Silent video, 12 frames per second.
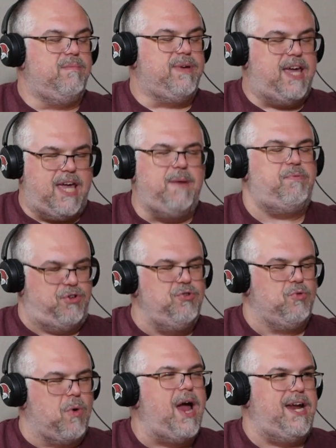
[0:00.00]
keeps you
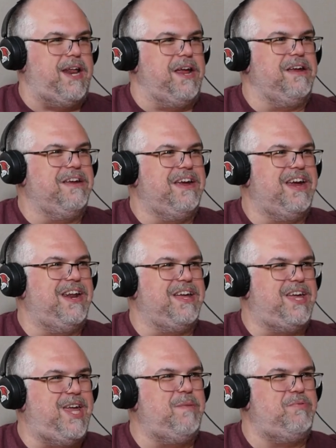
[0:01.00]
writing, and it
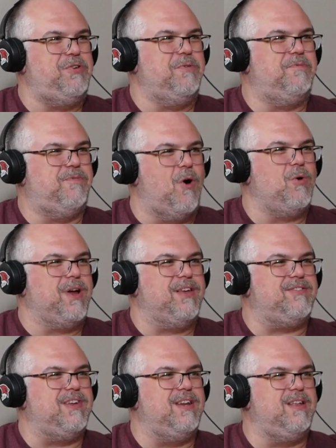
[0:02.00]
keeps you
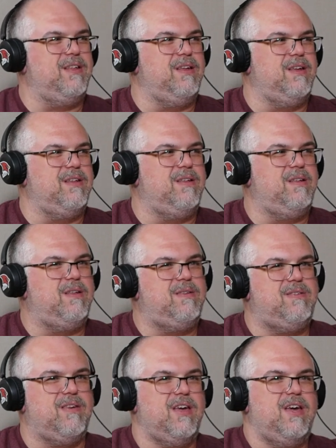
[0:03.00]
focused, and
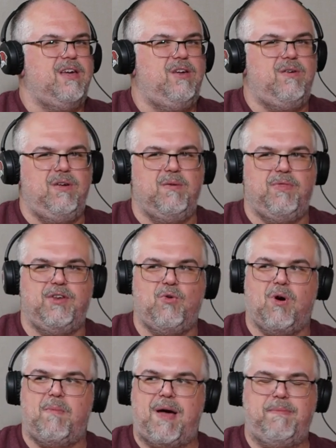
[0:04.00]
it's the
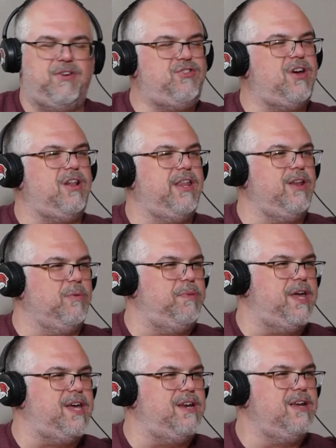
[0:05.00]
door might be shut a little
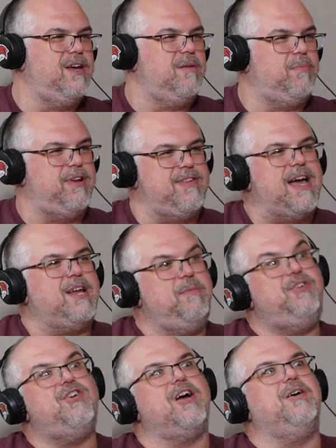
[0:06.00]
bit, but it's not going to be
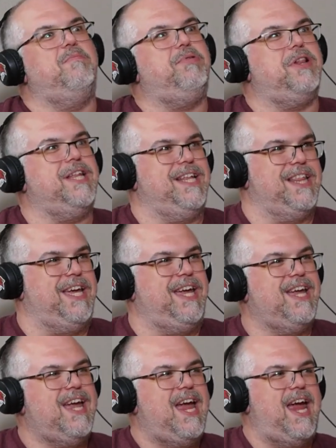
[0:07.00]
shut completely.
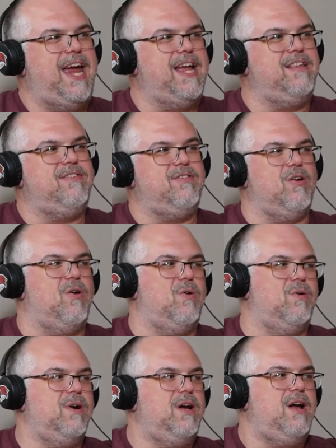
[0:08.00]
Right. And
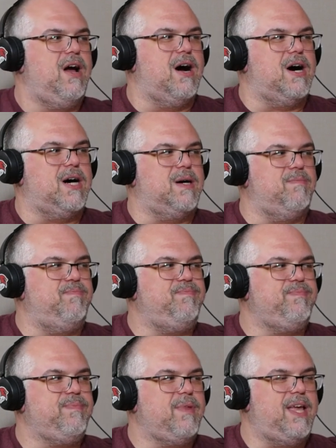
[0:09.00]
so and
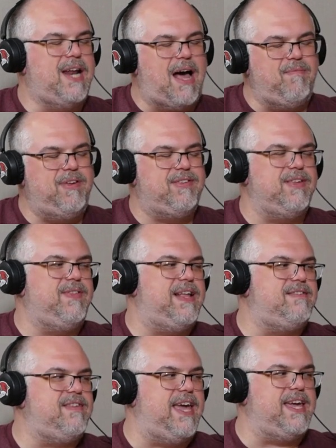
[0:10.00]
obviously
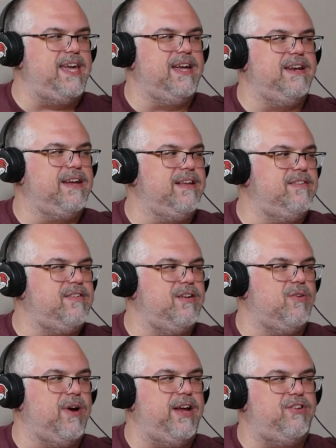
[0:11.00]
that's taking into
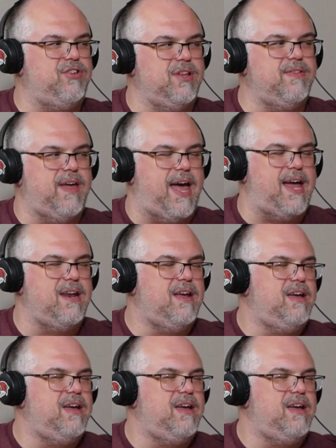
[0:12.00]
consideration that